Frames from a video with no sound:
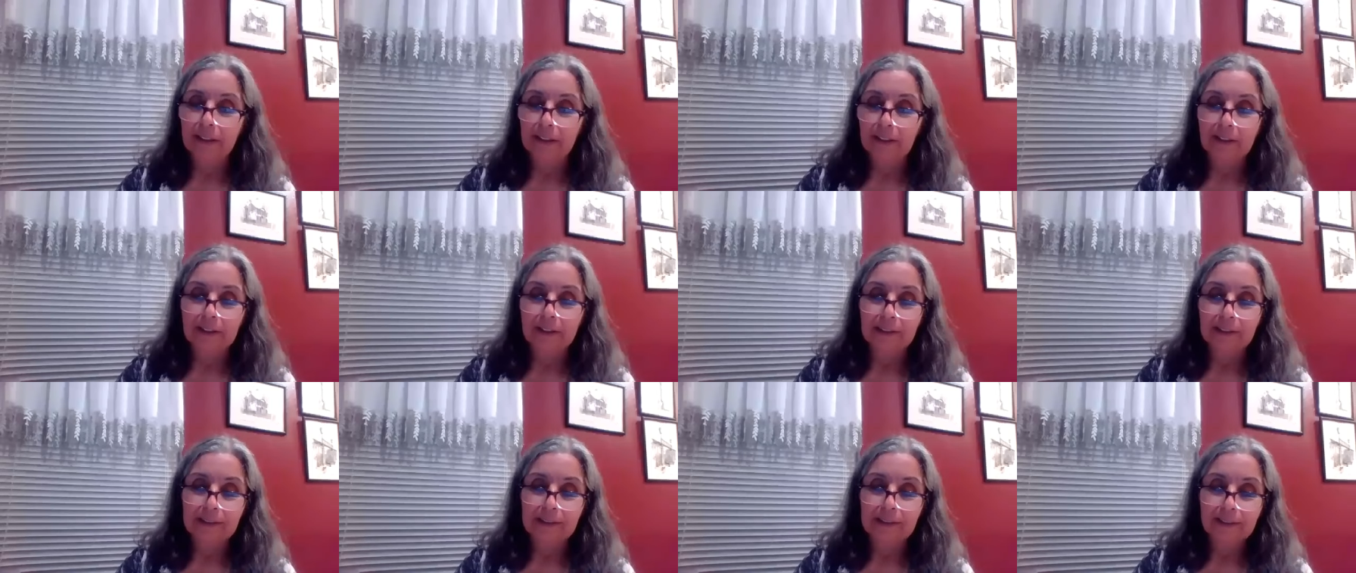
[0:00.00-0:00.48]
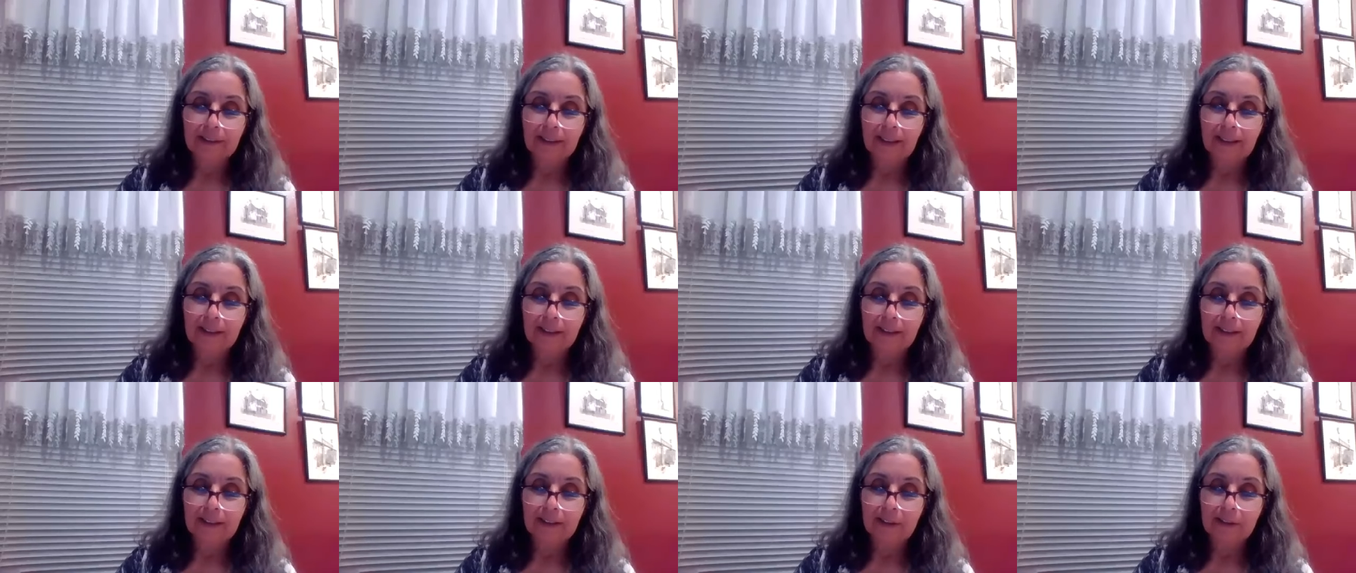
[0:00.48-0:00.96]
near.
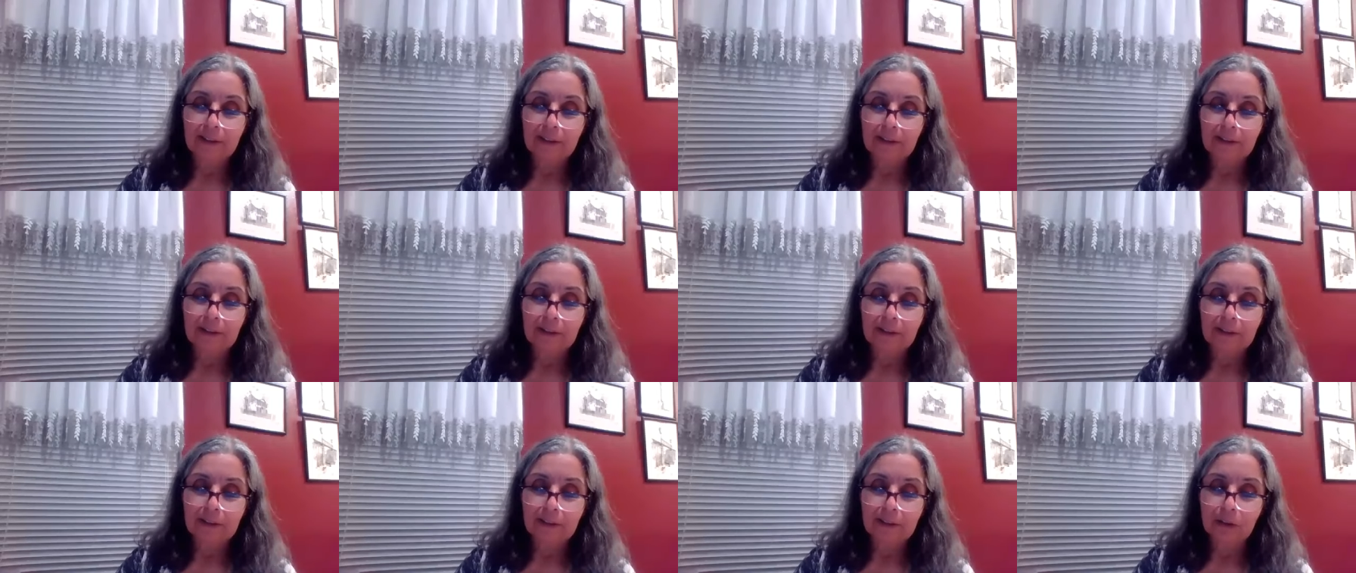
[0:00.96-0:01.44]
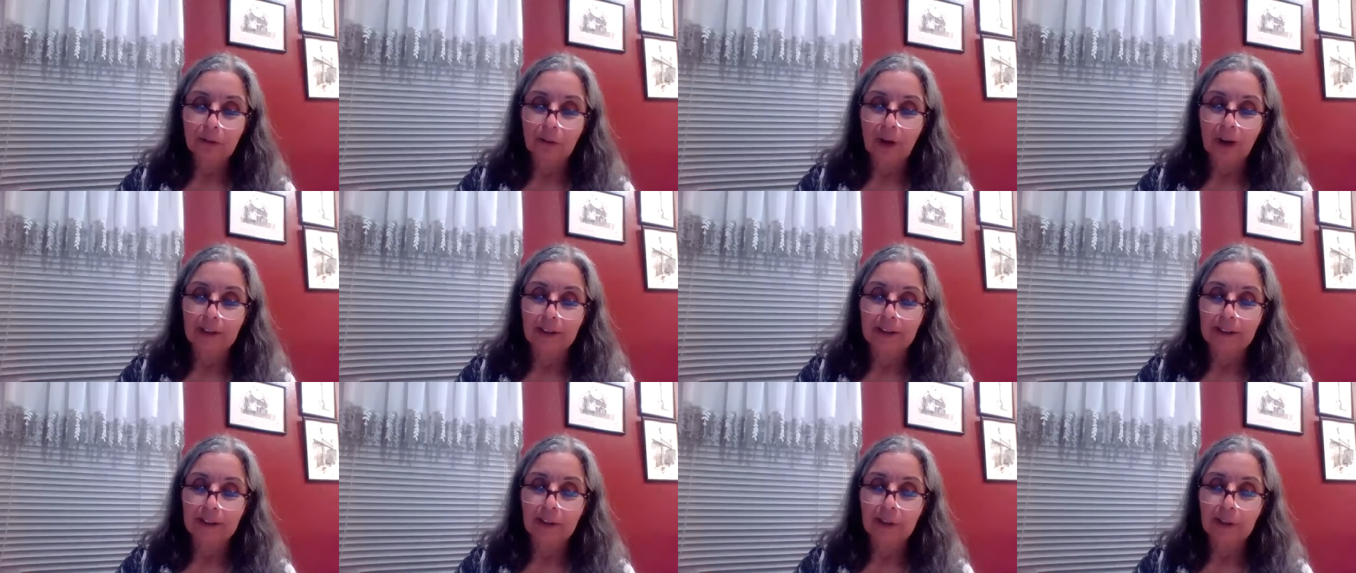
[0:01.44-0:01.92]
Let us
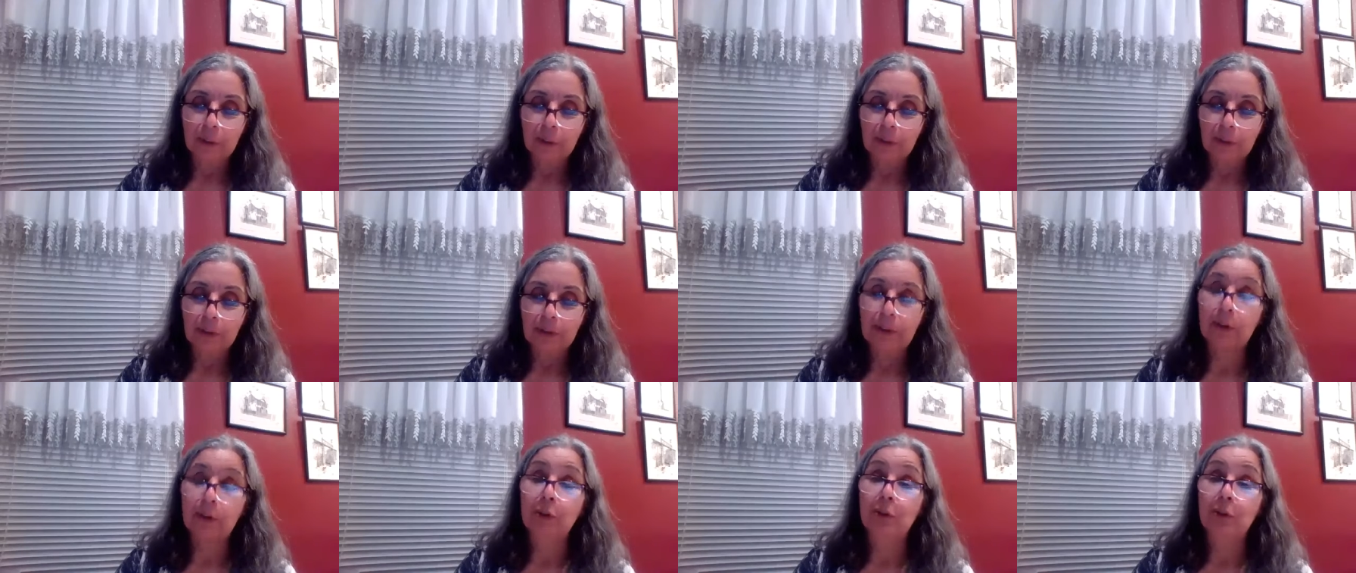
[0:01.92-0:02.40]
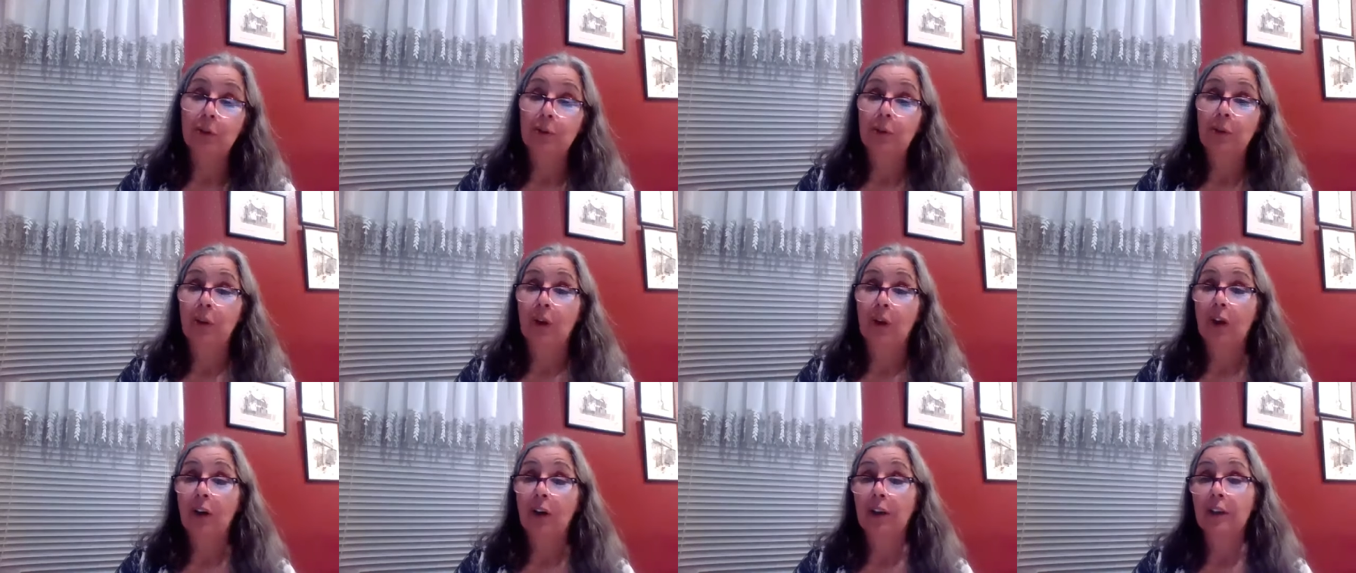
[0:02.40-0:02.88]
draw near with a
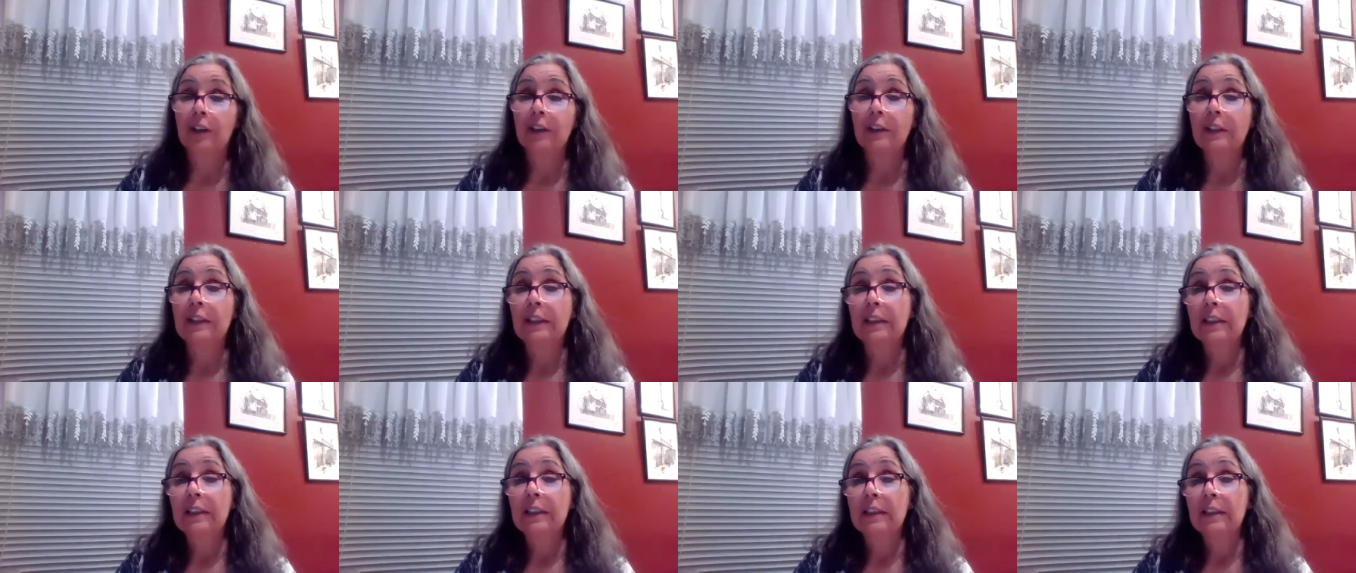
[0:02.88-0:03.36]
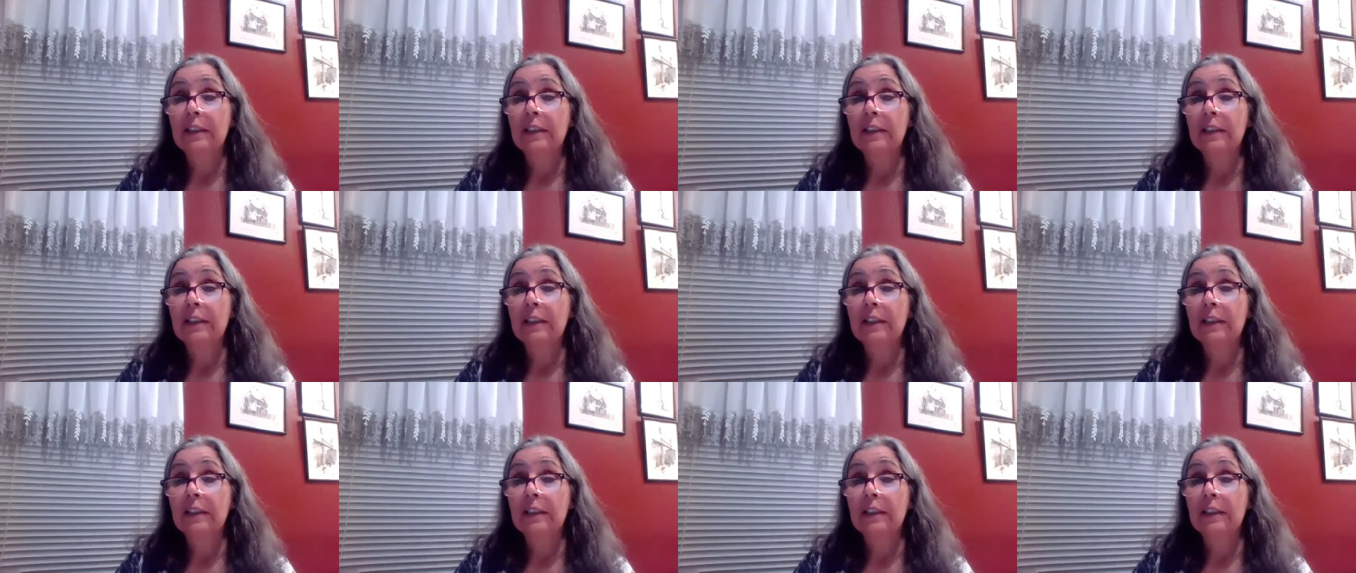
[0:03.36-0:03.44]
true heart.